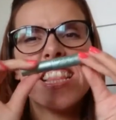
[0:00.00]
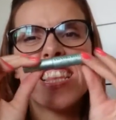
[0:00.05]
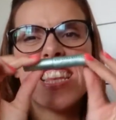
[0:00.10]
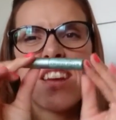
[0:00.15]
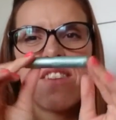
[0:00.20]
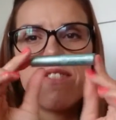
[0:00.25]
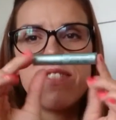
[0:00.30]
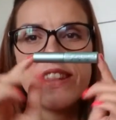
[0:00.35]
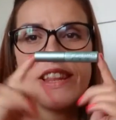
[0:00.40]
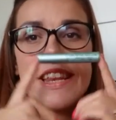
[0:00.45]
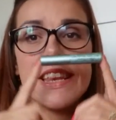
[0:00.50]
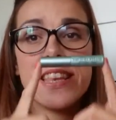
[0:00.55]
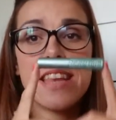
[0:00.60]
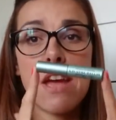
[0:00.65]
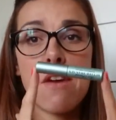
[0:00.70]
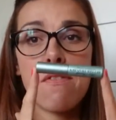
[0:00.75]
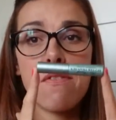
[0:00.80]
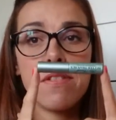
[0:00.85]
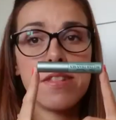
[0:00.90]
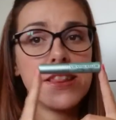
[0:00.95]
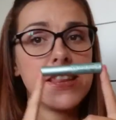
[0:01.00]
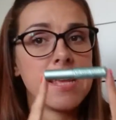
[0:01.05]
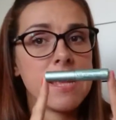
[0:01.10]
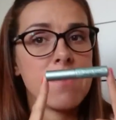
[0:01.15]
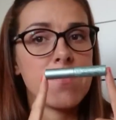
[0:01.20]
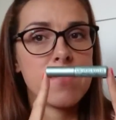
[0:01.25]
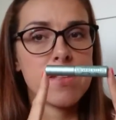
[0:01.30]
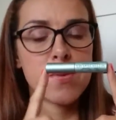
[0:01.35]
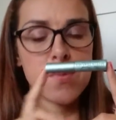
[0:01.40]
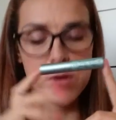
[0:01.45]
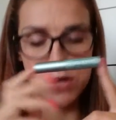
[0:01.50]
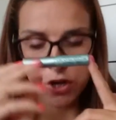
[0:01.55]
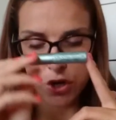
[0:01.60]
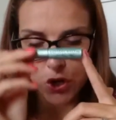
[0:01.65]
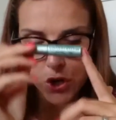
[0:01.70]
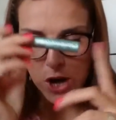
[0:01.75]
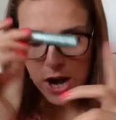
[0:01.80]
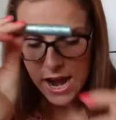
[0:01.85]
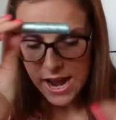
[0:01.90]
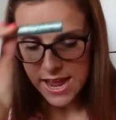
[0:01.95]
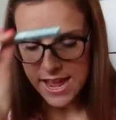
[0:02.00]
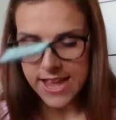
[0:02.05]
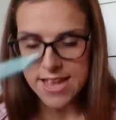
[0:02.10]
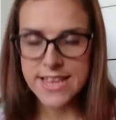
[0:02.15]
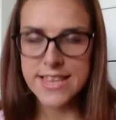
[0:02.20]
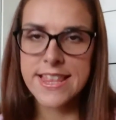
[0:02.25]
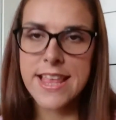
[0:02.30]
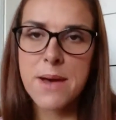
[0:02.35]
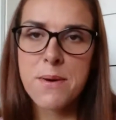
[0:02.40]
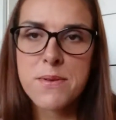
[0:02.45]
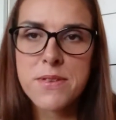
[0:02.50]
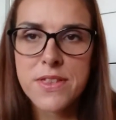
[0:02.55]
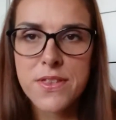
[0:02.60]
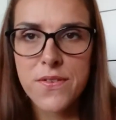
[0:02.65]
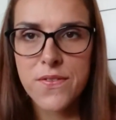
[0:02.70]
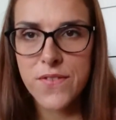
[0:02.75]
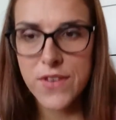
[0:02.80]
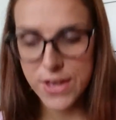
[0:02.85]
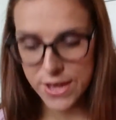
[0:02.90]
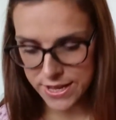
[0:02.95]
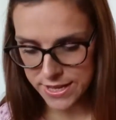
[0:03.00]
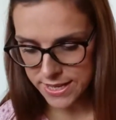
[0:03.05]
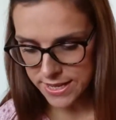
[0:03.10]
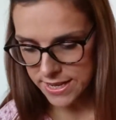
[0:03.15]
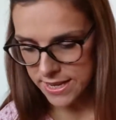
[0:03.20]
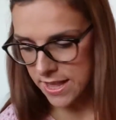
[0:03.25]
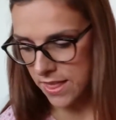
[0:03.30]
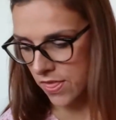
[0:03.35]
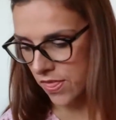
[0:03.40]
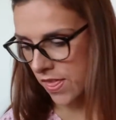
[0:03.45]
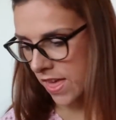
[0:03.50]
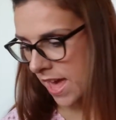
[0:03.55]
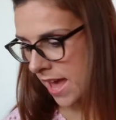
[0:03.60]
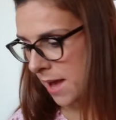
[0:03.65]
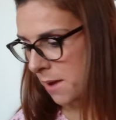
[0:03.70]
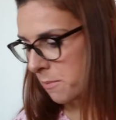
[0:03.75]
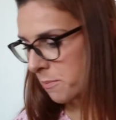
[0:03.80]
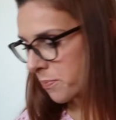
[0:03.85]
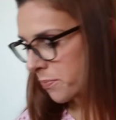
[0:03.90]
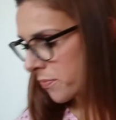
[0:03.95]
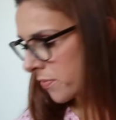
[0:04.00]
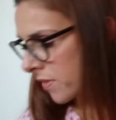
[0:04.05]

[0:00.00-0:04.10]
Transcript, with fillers: Definitely, definitely give this one a try. So that was the first thing.